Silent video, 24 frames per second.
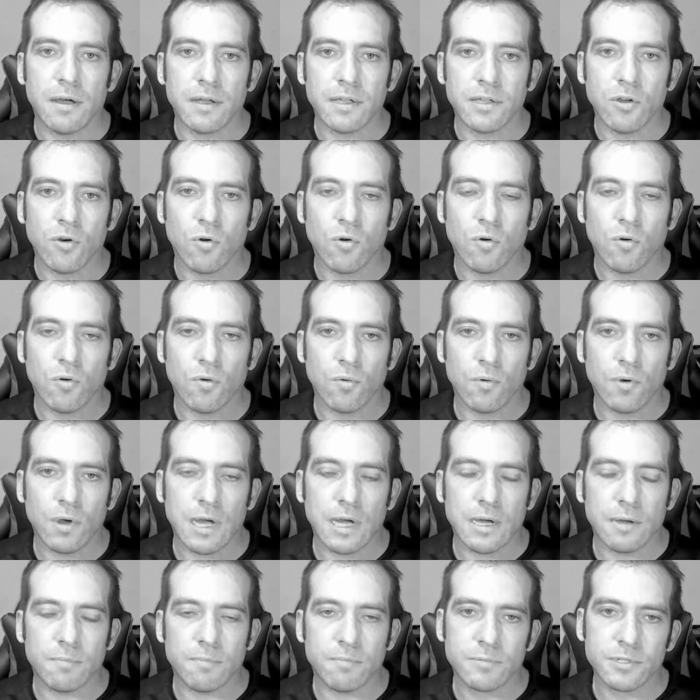your
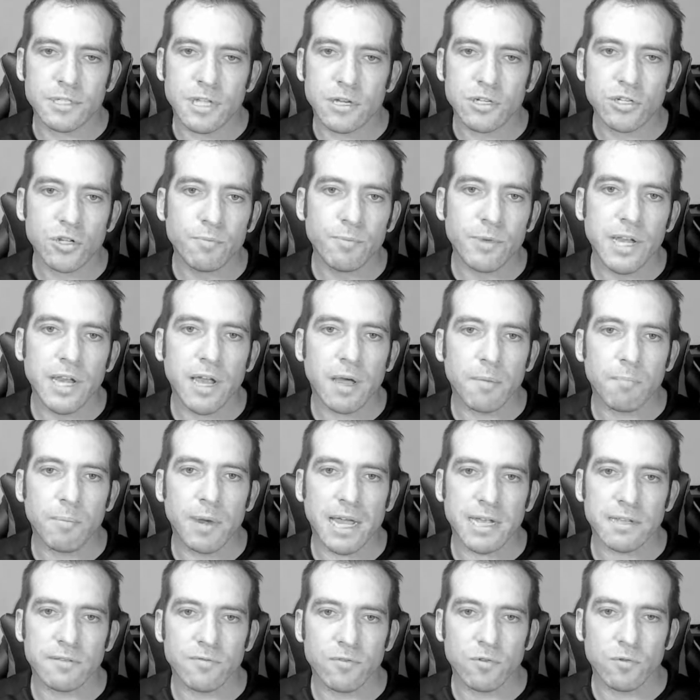social media
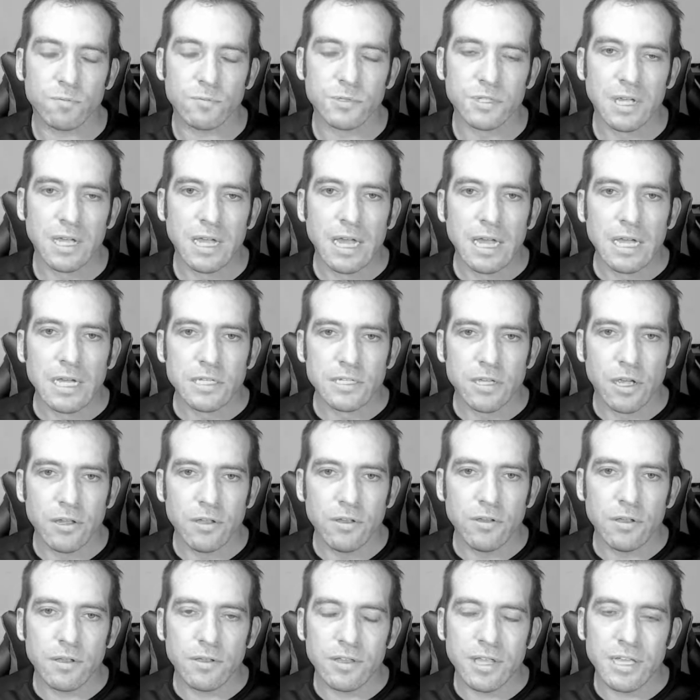platforms. So
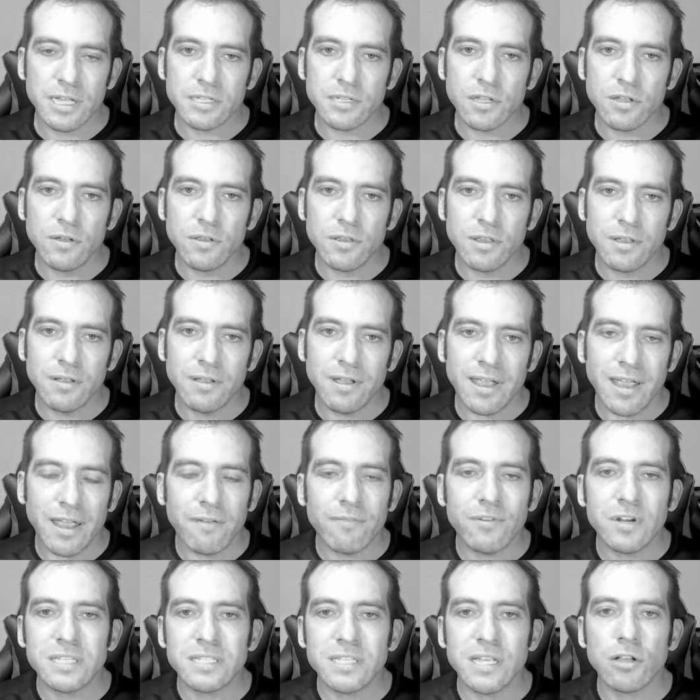there's
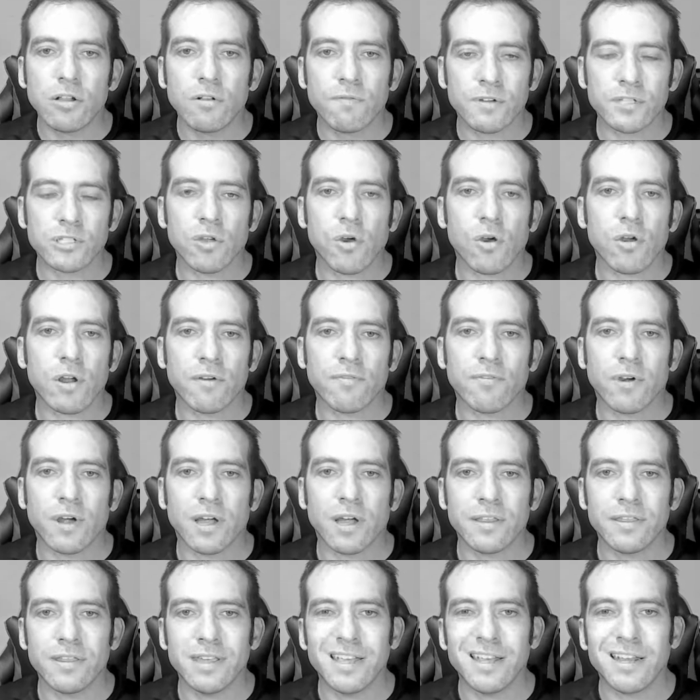every single photographer,
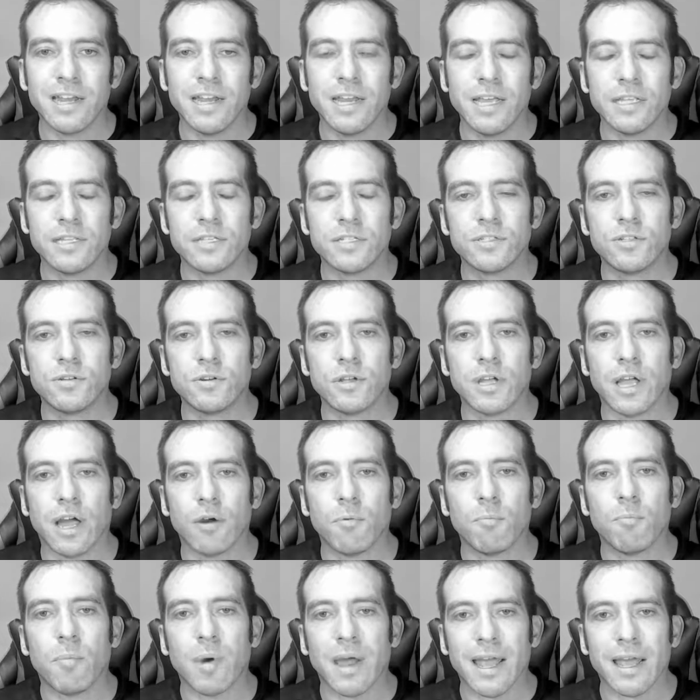I think, needs to
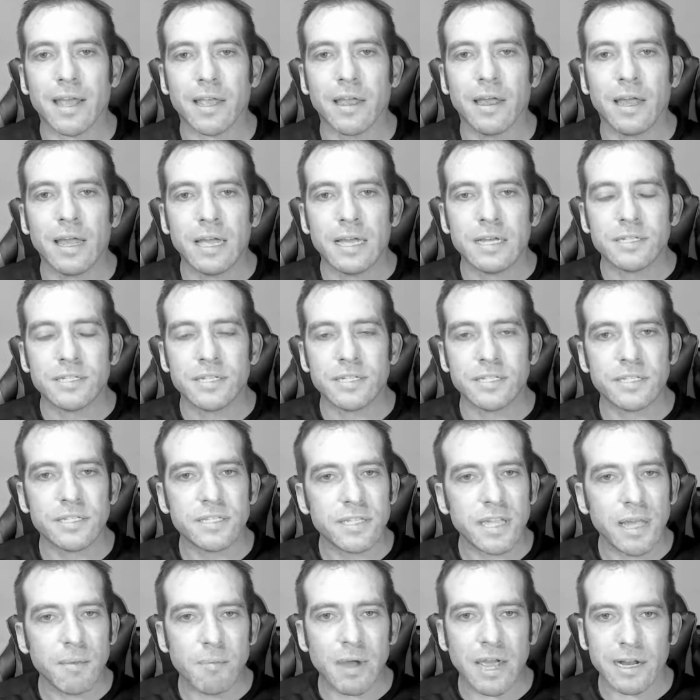go back, just
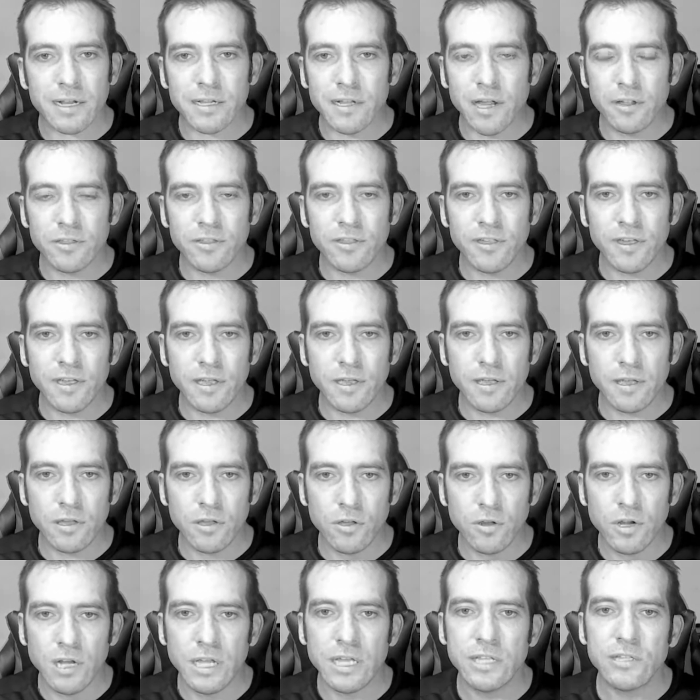step back. Don't think
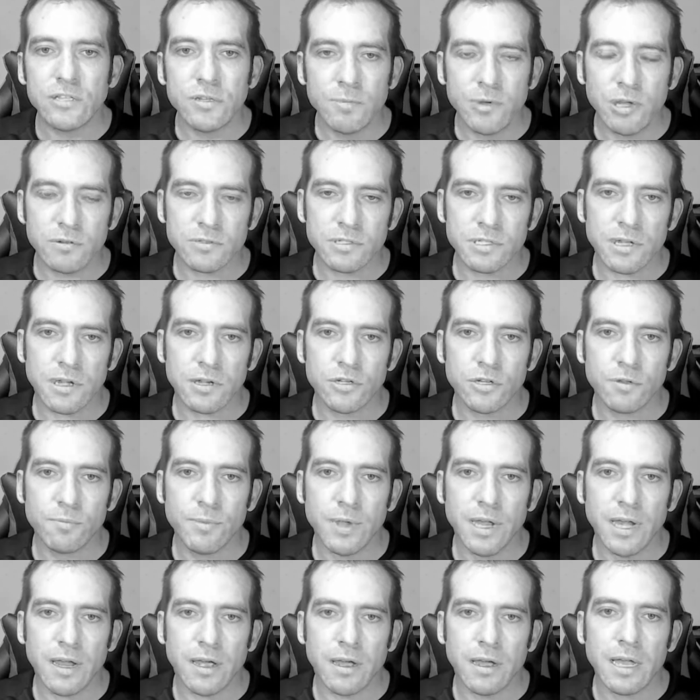you need to be on social
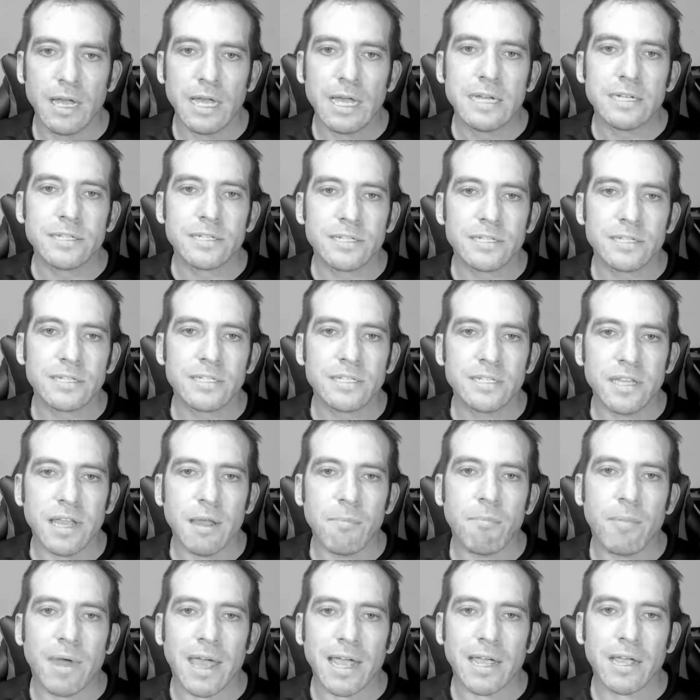media. Just
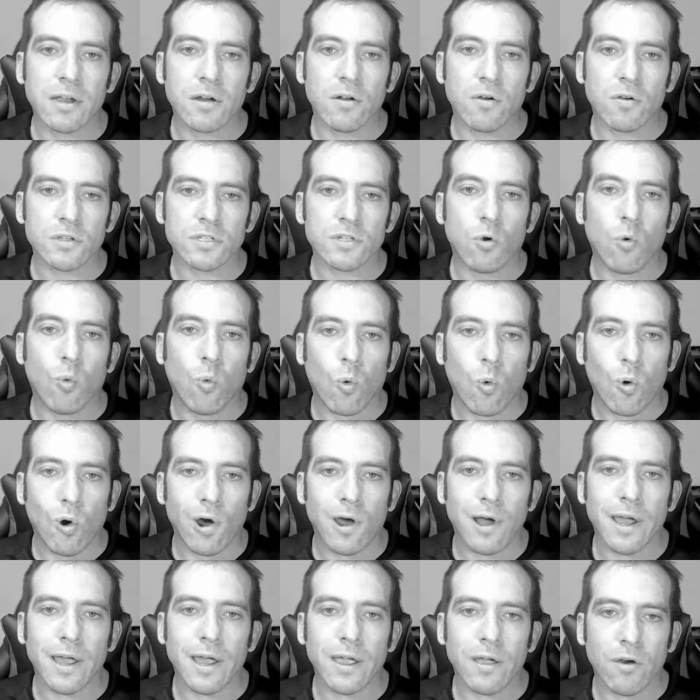step back and ask,
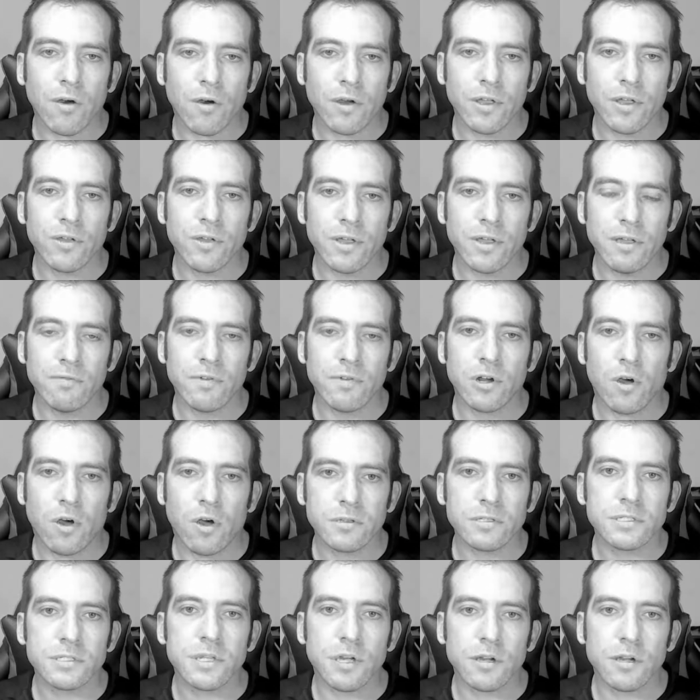why are you even
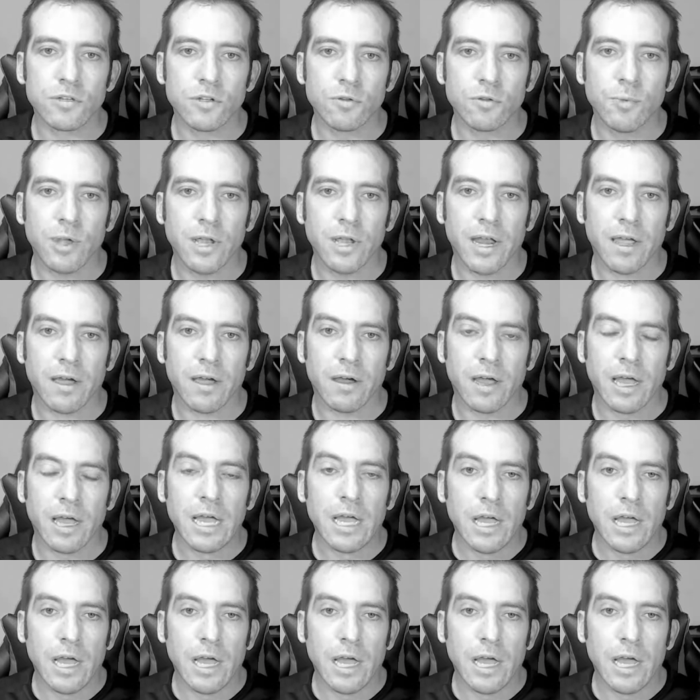on social media?